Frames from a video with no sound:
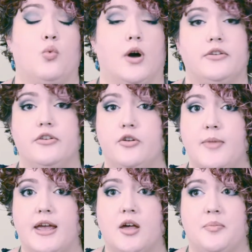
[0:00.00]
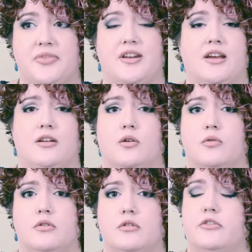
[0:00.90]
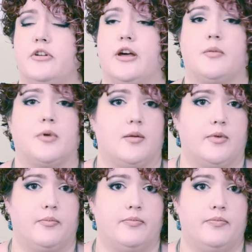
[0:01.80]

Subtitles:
want to do makeup, then I don't. It's not a problem.